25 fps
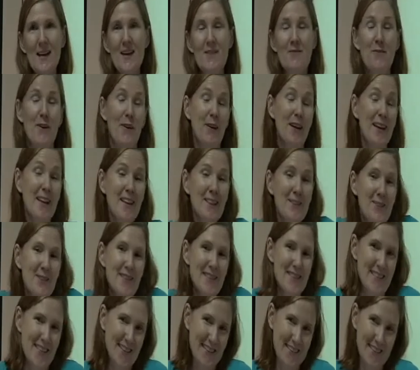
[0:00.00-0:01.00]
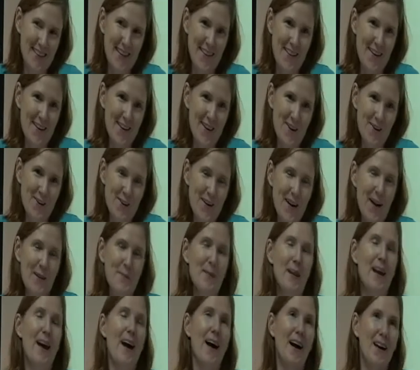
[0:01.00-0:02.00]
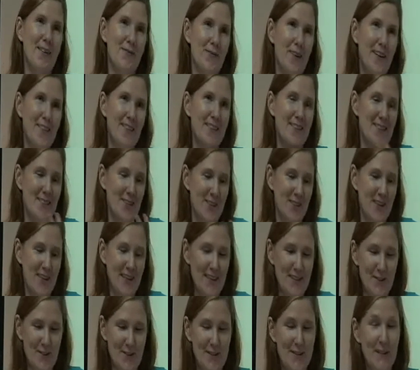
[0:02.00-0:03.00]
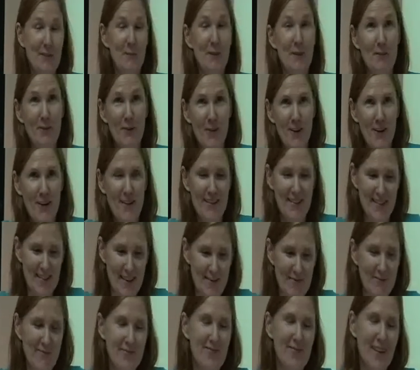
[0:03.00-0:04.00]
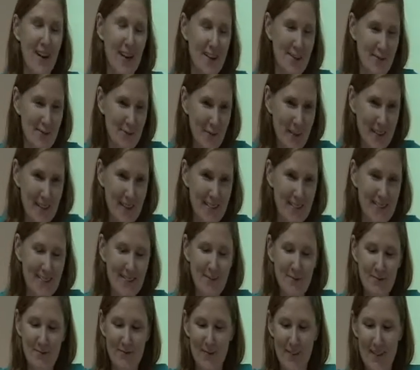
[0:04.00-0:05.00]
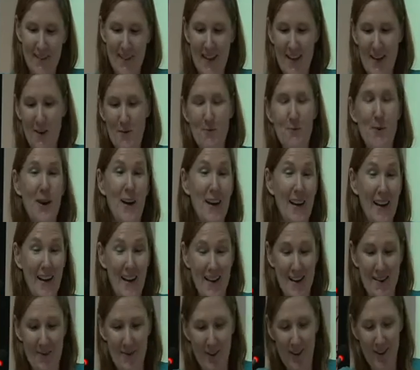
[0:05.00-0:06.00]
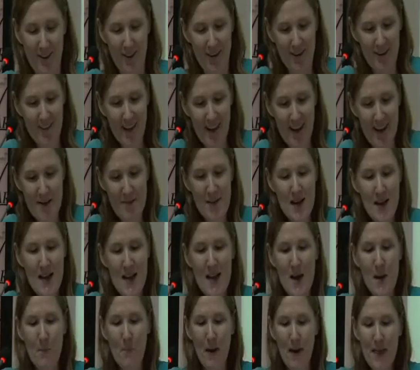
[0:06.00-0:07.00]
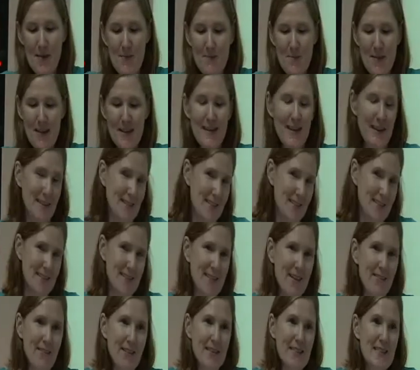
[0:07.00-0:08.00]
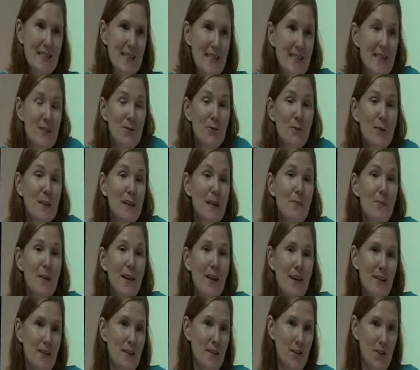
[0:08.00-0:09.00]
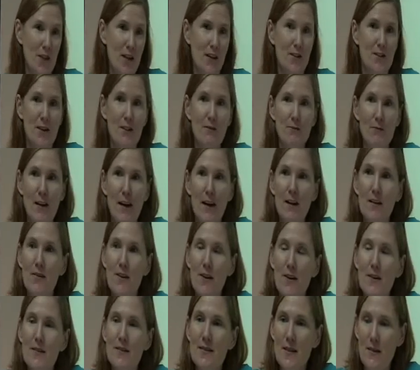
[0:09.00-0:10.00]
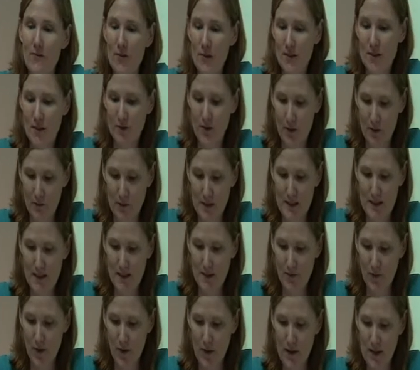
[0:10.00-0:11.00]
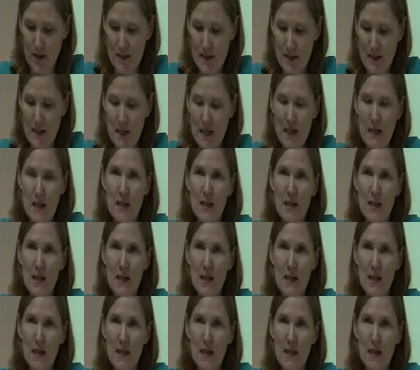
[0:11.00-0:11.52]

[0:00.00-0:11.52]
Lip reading: Very interestingly, though, I mean, I find the story interesting, but of course, I've kind of been, working on it for a long time. By the mid-1970s, things really began to change at FAN, and there are several different reasons for this.